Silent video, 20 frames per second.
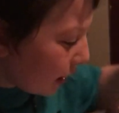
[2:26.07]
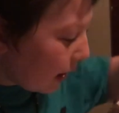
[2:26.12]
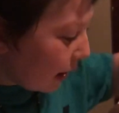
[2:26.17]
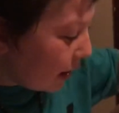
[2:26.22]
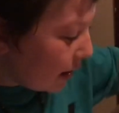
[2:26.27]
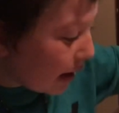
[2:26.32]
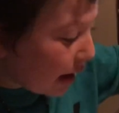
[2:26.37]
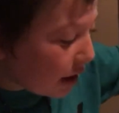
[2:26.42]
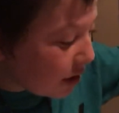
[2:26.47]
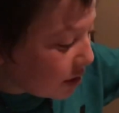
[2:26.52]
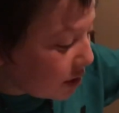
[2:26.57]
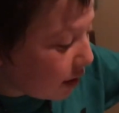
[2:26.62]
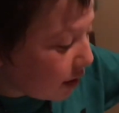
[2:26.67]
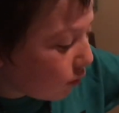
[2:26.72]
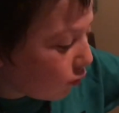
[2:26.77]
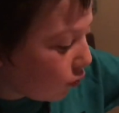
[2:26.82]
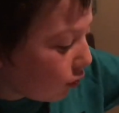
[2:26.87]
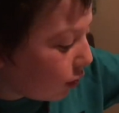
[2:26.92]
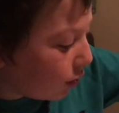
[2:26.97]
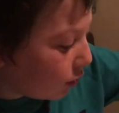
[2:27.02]
Yeah, she's
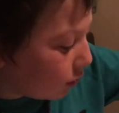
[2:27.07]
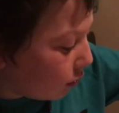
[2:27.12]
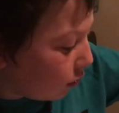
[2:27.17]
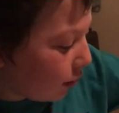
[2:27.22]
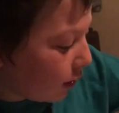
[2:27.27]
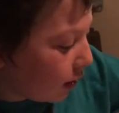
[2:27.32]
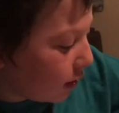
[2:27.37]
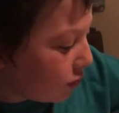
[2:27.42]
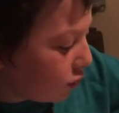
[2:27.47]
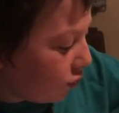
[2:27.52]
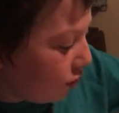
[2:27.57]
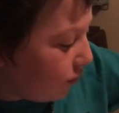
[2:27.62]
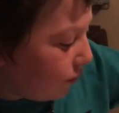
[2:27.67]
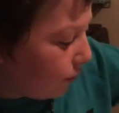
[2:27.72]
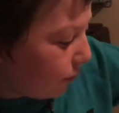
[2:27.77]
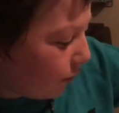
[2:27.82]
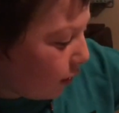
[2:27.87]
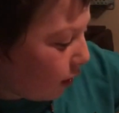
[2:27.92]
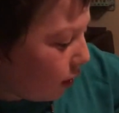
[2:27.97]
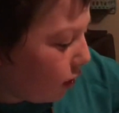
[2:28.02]
really close, actually,
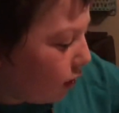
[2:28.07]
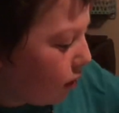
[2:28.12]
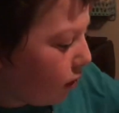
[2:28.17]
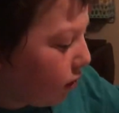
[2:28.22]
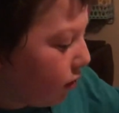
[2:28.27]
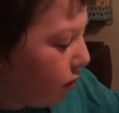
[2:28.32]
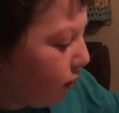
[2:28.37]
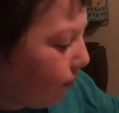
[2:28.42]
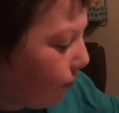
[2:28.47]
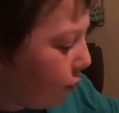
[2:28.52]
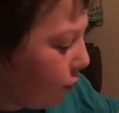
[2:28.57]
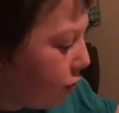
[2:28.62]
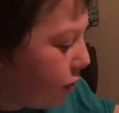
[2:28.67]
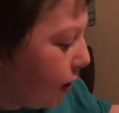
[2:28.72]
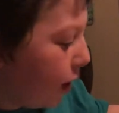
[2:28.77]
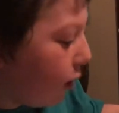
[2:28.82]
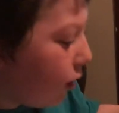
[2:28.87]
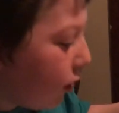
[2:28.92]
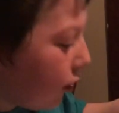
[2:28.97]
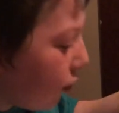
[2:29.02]
because she
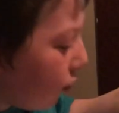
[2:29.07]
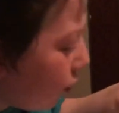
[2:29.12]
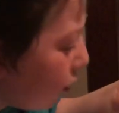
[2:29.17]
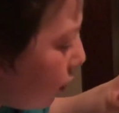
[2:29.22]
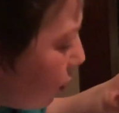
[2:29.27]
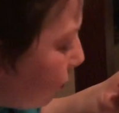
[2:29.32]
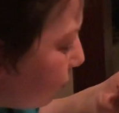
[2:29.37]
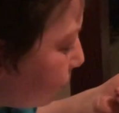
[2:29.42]
cooks good.